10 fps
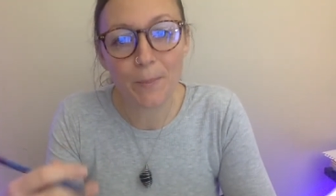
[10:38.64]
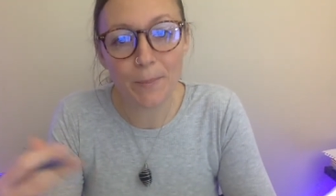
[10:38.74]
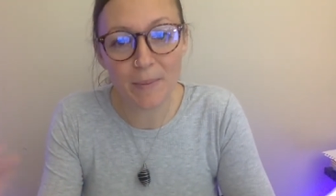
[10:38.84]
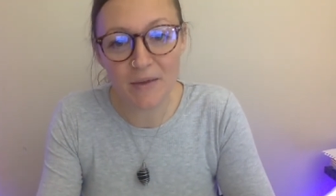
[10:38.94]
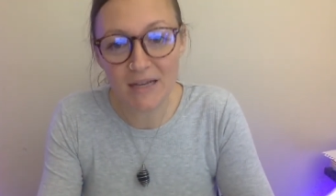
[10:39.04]

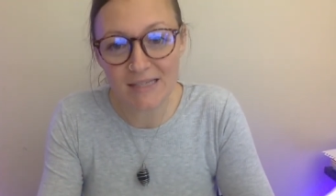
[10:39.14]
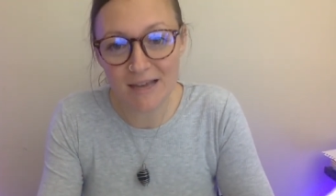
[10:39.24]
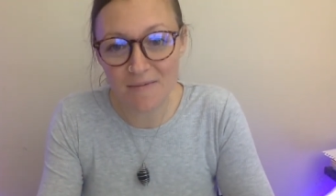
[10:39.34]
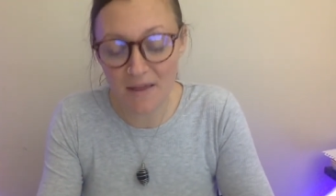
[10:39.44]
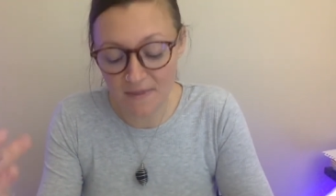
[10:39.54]
But because
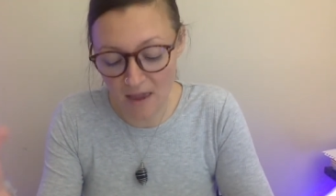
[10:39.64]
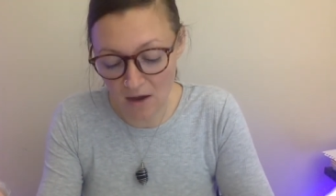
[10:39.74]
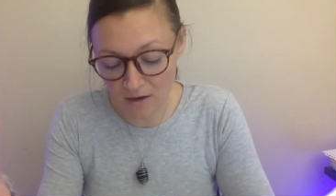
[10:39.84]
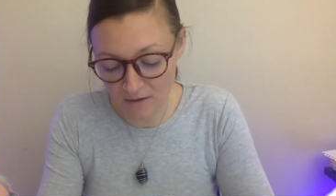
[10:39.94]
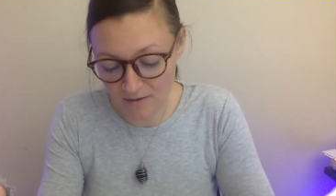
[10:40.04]
I'm not
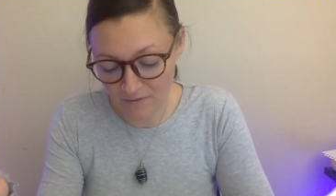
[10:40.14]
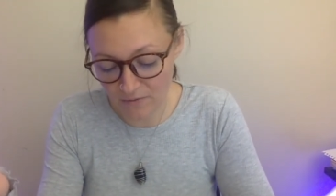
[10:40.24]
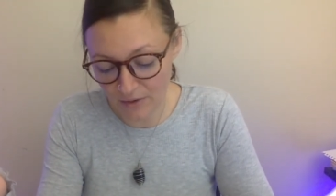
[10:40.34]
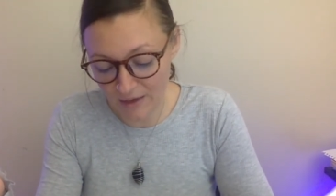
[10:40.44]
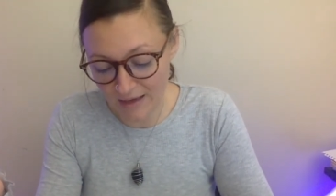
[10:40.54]
there,
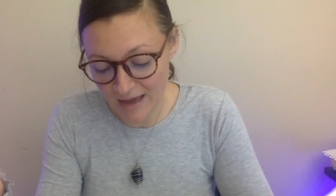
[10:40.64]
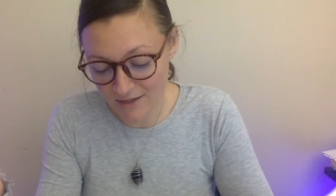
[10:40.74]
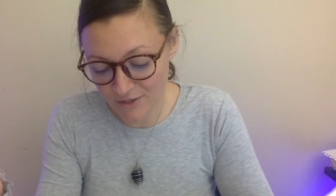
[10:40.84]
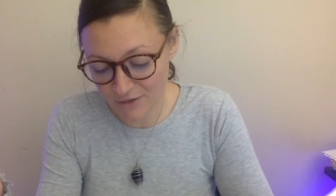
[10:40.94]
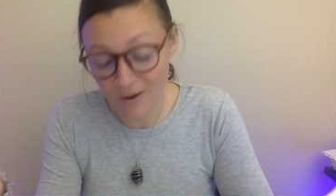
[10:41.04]
you've really
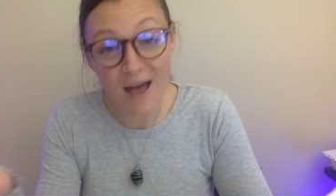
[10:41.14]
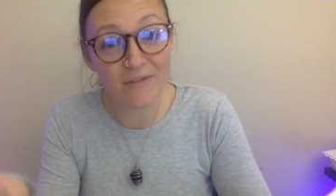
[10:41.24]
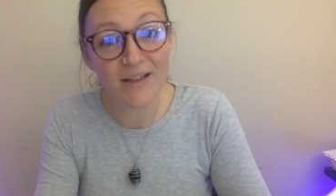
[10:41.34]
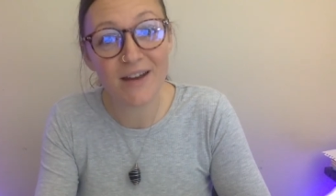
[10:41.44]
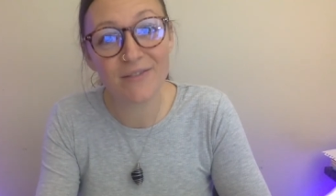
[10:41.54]
got to
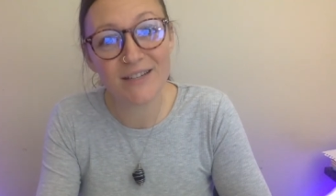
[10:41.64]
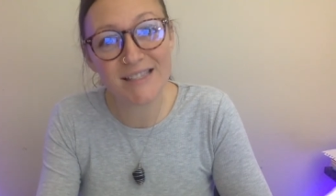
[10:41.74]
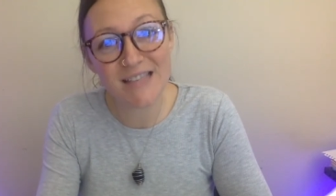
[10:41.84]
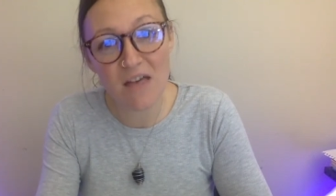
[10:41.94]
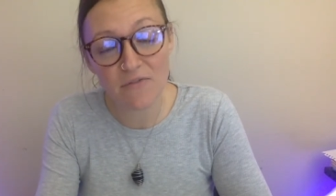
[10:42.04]
have a lot of
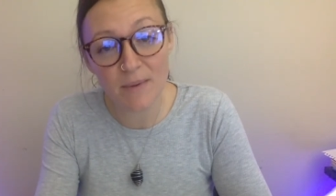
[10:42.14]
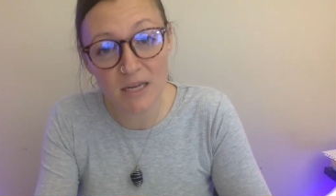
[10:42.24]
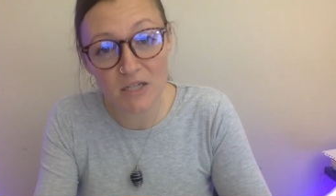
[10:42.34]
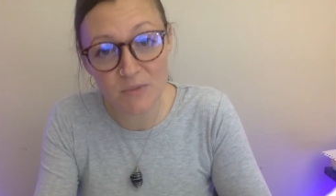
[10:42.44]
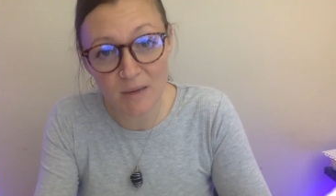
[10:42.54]
good
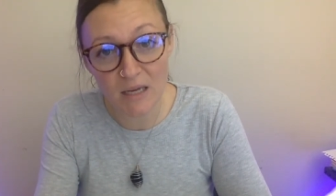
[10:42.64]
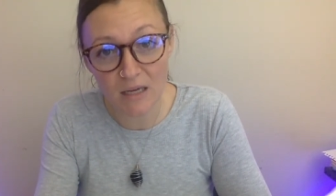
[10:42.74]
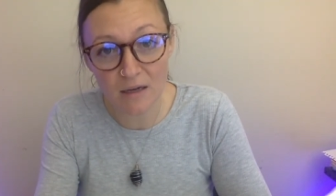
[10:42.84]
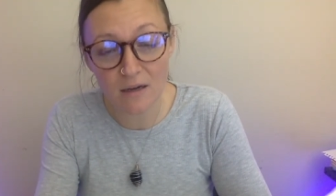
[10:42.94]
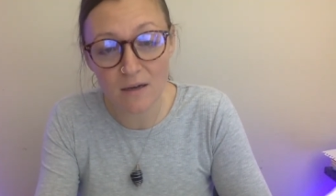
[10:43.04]
self-management
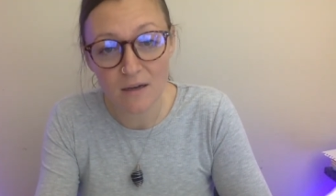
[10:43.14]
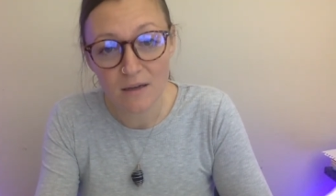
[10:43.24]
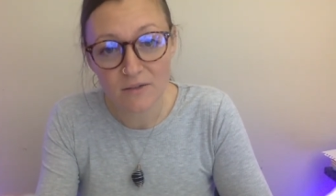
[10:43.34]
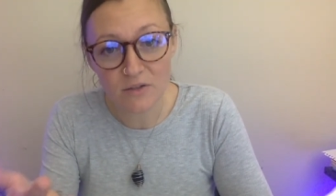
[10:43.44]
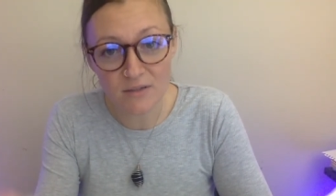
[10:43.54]
here,
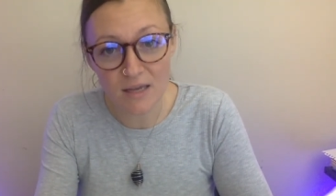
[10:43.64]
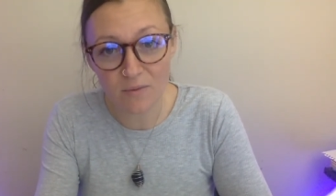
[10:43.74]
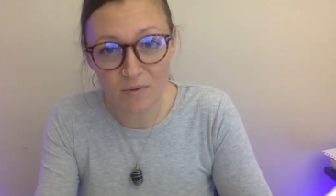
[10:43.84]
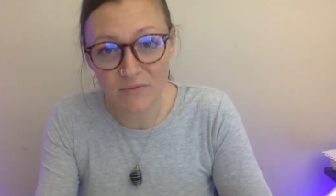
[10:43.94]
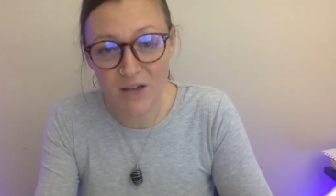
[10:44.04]
just
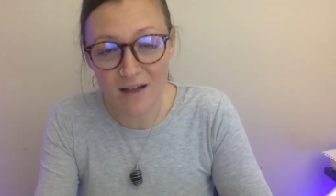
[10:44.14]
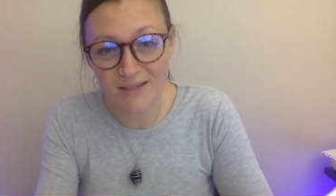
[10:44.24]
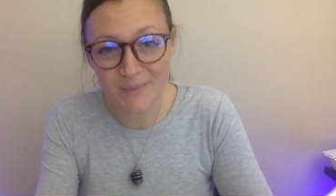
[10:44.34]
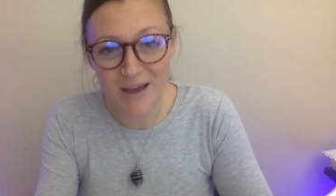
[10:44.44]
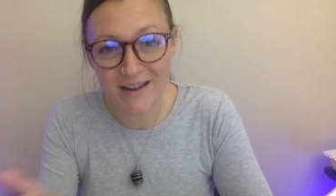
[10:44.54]
like we've
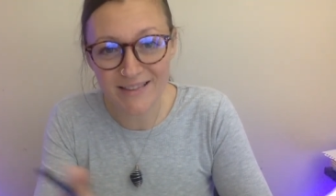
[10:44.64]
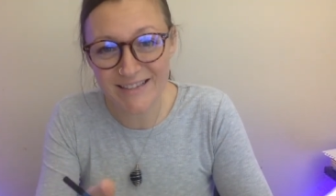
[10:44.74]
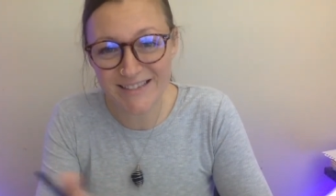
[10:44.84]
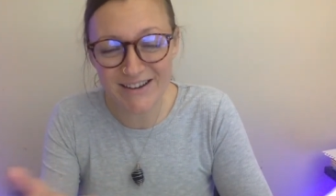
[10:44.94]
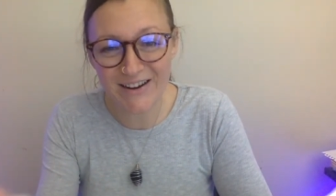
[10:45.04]
talked about at
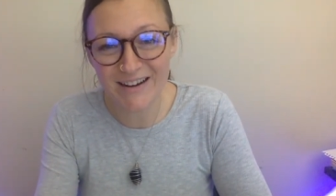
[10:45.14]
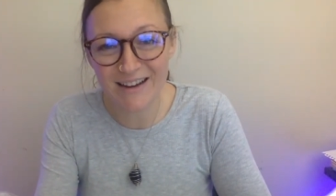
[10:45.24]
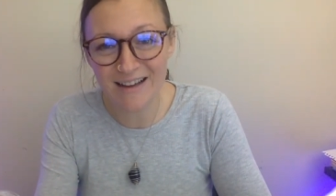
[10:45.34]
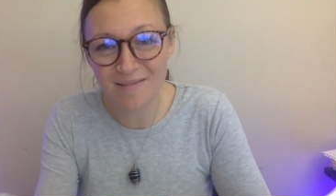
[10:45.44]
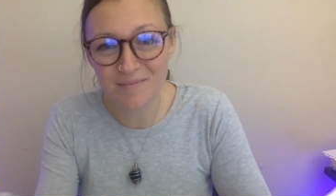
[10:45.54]
the
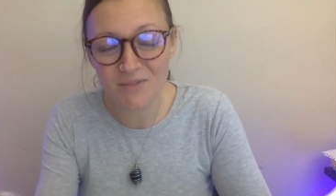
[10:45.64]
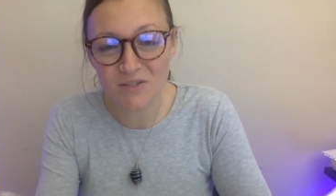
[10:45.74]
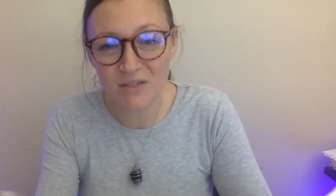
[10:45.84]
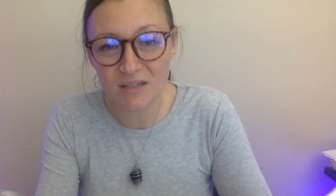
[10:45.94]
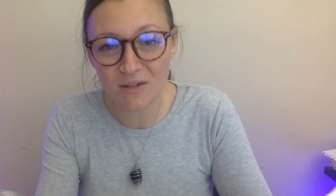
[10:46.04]
start.
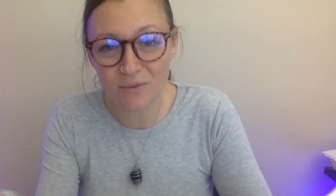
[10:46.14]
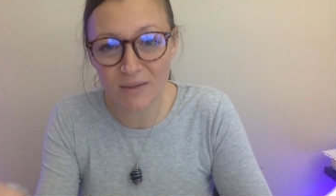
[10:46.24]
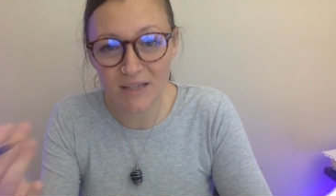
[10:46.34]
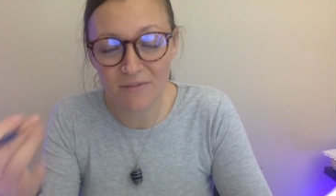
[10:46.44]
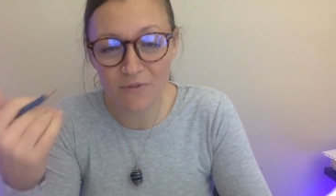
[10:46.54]

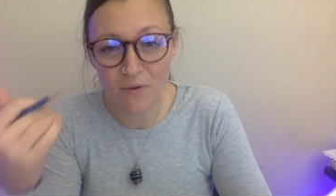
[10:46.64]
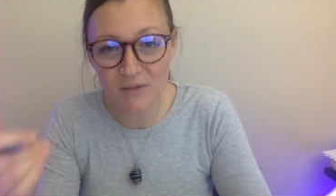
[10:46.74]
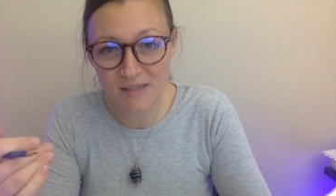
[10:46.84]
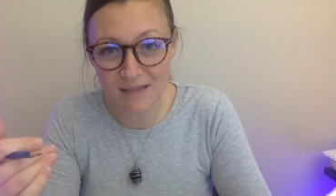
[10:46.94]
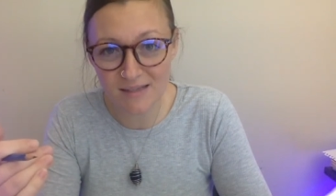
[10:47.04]
Really
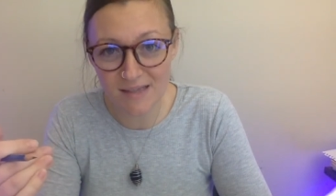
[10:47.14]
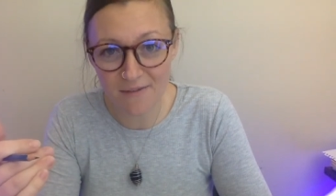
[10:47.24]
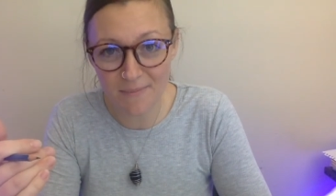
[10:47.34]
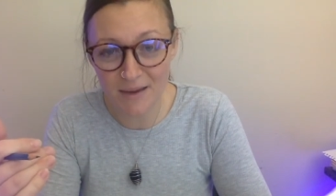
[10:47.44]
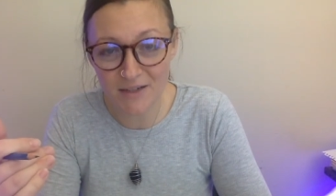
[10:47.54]
focus on
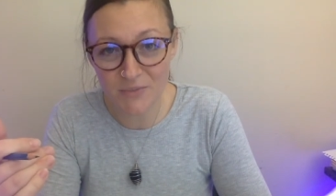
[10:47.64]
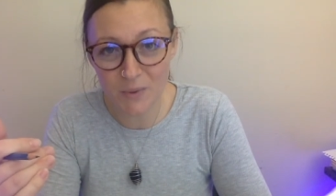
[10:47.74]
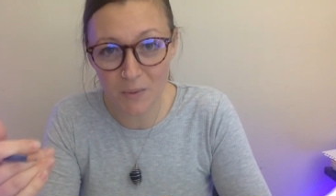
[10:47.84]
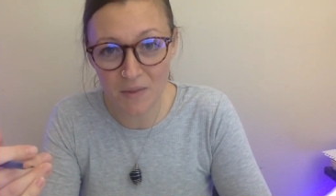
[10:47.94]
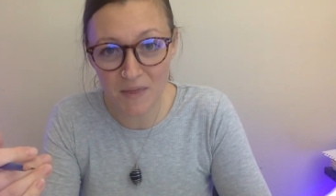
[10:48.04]

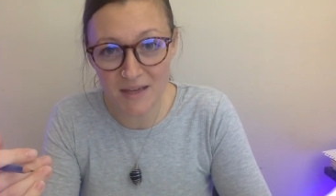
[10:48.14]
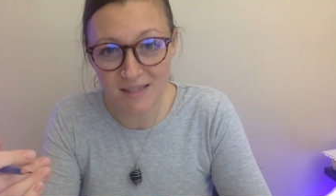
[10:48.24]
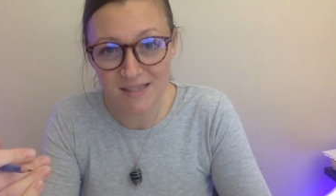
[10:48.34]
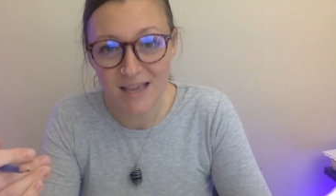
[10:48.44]
self-management with this